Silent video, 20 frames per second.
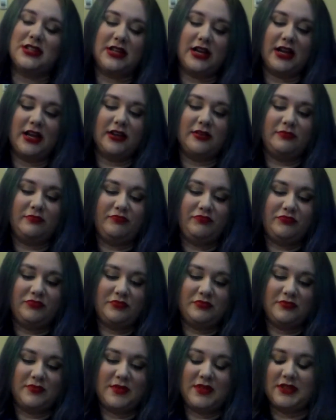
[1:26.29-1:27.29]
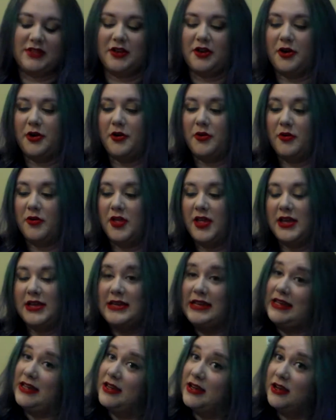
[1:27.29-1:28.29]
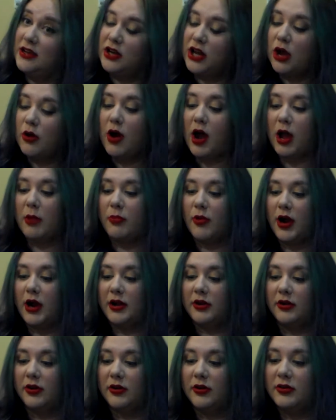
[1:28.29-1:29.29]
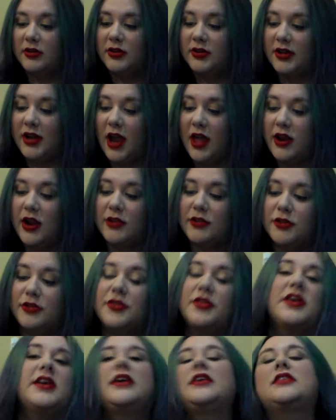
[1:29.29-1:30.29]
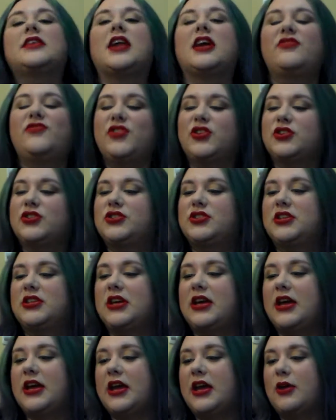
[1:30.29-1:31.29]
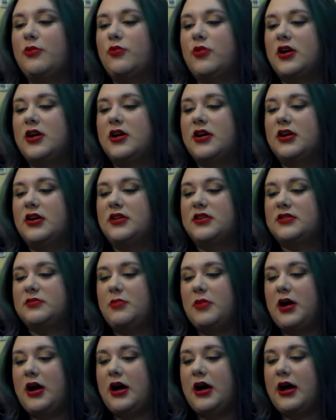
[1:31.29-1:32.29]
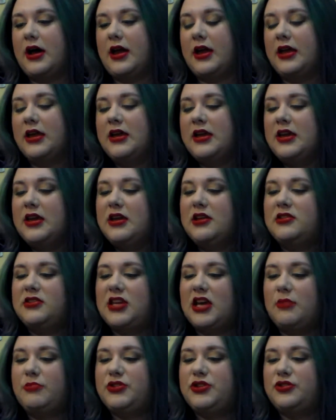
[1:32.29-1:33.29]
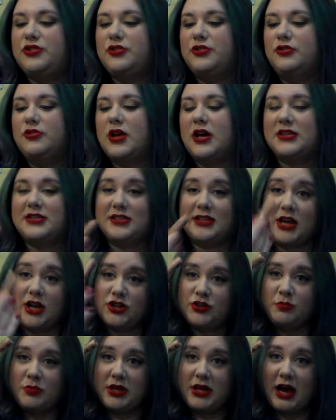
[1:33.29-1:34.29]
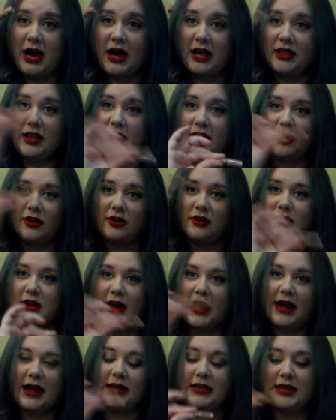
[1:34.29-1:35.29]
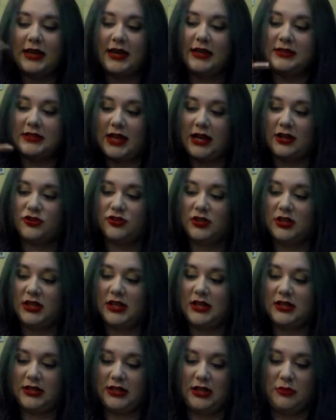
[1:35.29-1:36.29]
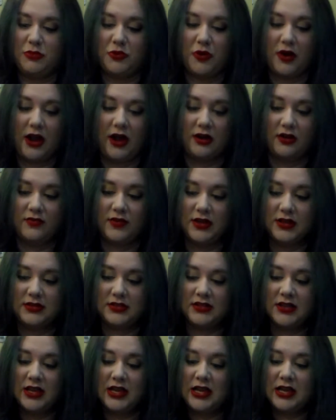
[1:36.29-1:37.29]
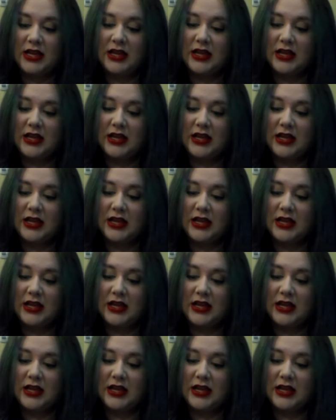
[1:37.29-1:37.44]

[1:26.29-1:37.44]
it today. So, no eye brightener. Another thing that I finished today was my Temp 2 S slash B highlighter. I can't actually get any more out of it.